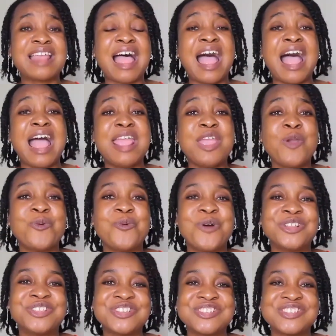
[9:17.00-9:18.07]
and I
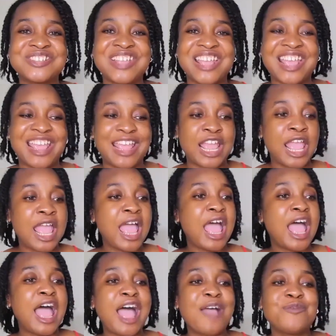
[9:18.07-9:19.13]
want to say,
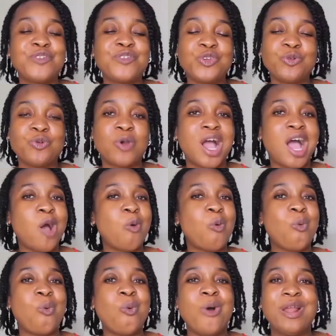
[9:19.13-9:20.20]
have you
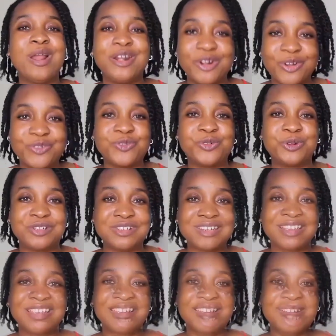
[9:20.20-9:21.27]
a wonderful
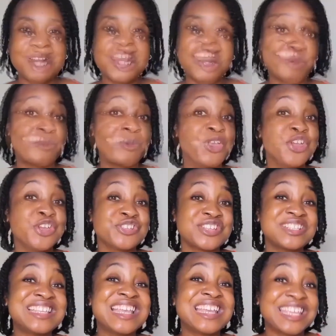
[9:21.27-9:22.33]
day.
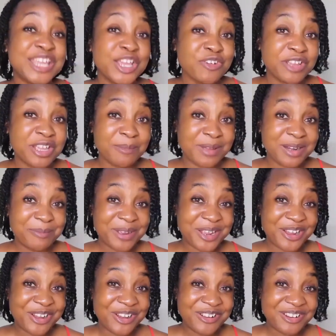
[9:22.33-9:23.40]
So take care of your body,
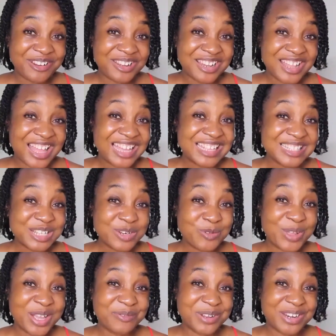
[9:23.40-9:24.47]
my girl,
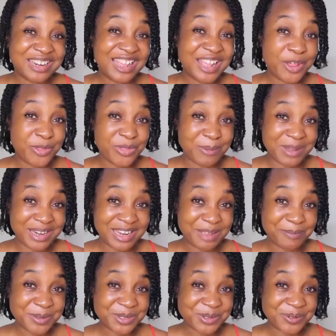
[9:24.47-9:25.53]
until we have another healthy
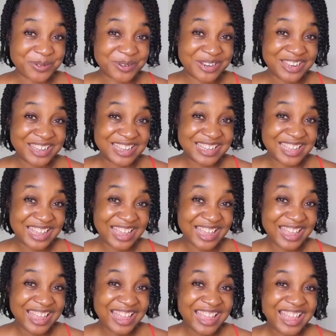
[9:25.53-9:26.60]
body episode.
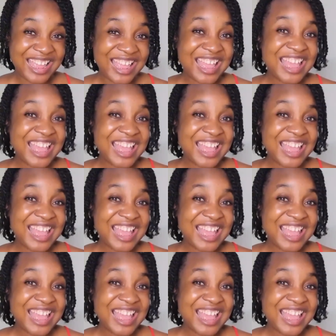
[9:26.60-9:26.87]
Yeah,